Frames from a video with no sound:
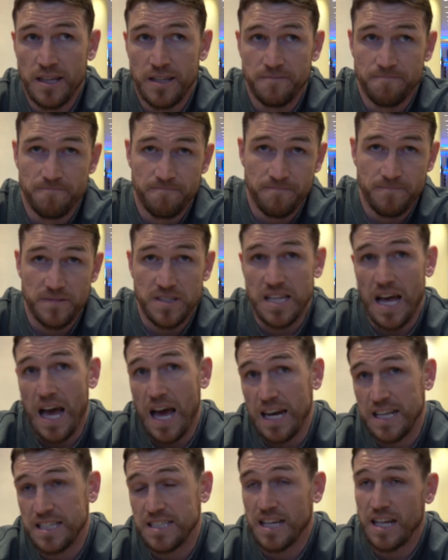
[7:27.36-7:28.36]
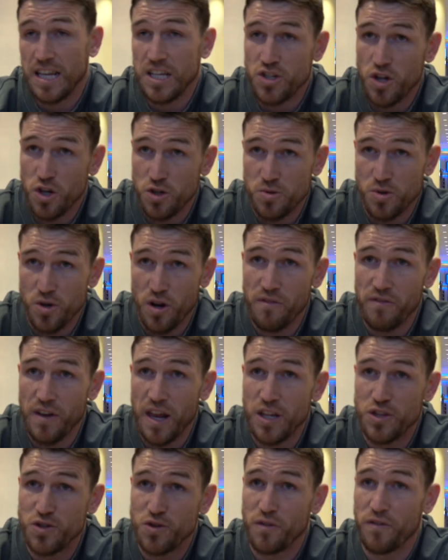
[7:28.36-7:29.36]
stylistically, Joshua's got a
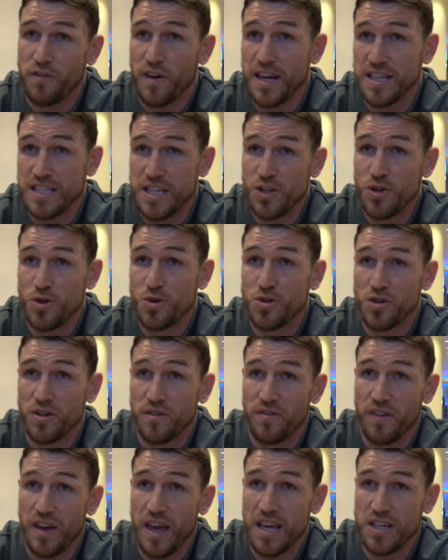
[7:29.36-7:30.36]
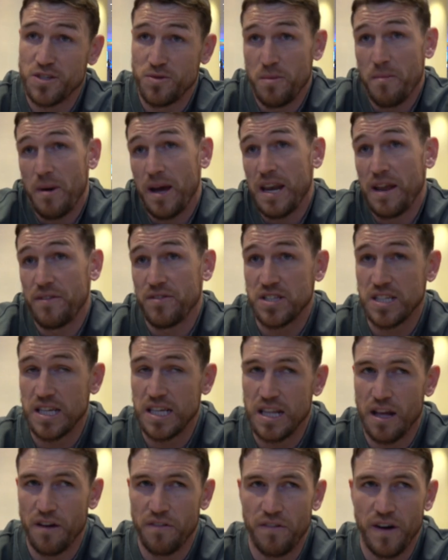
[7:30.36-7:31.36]
very tough fight in Usyk first. We might never
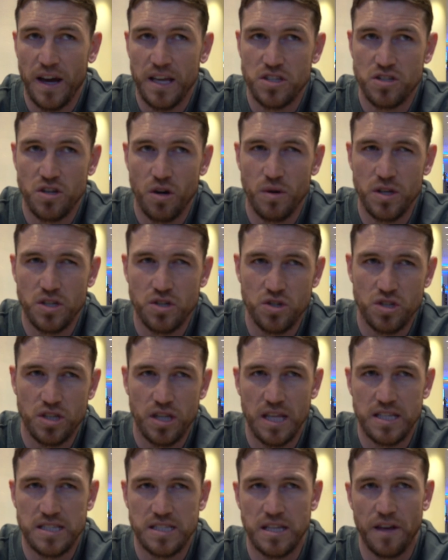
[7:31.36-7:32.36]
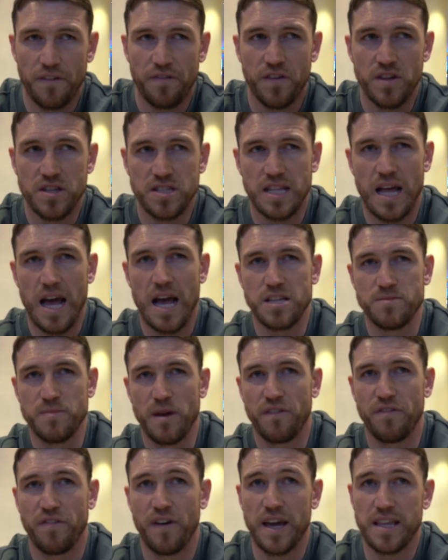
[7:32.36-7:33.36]
see that fight. So it's different styles
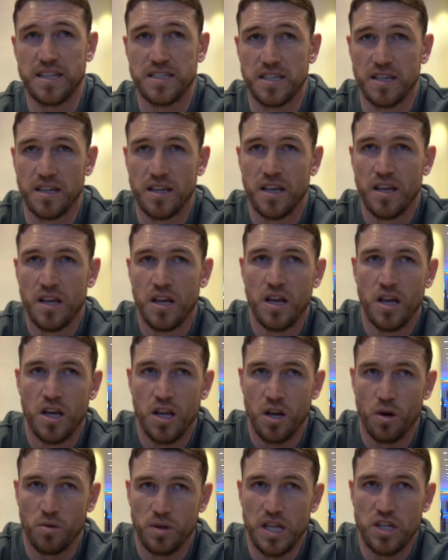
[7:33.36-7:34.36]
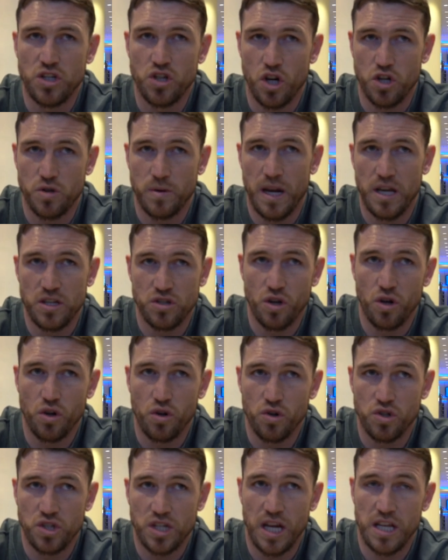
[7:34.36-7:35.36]
make fights, and I think Joshua has got
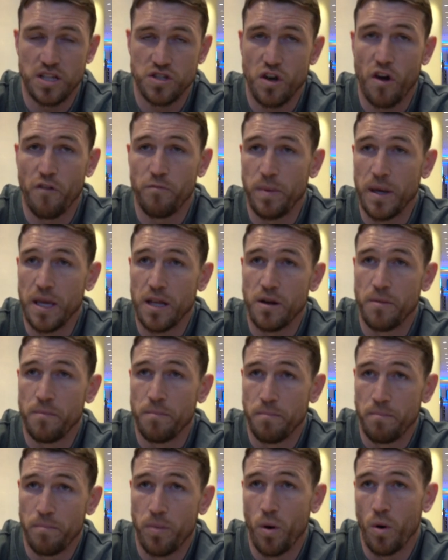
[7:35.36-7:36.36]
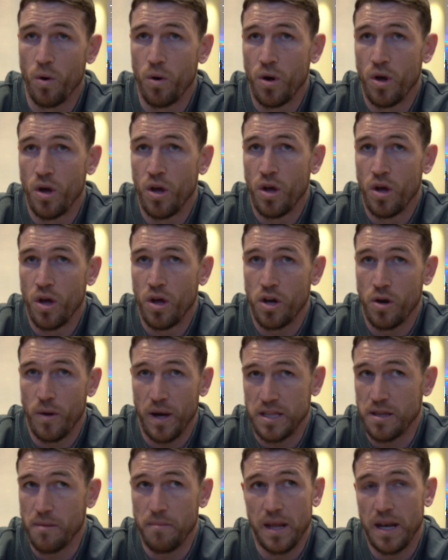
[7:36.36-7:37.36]
a good chance of beating him. But
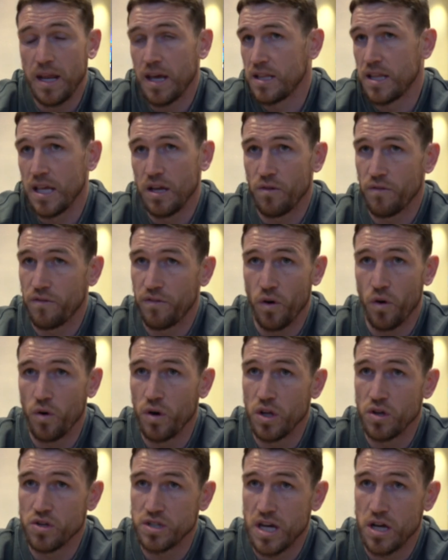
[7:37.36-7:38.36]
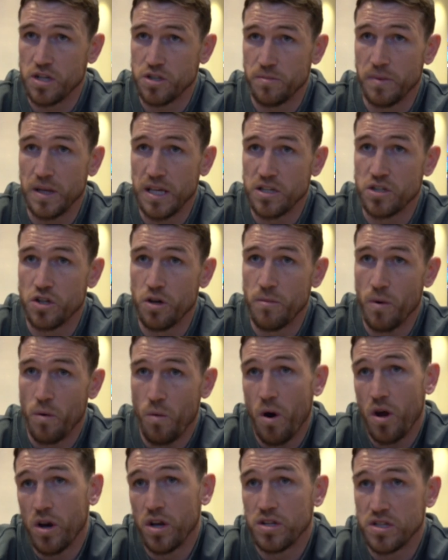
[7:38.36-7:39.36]
at the minute, I think Fury undoubtedly is the number
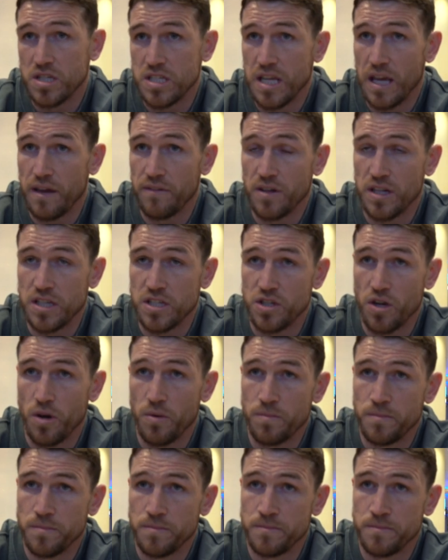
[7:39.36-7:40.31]
one and deservedly so.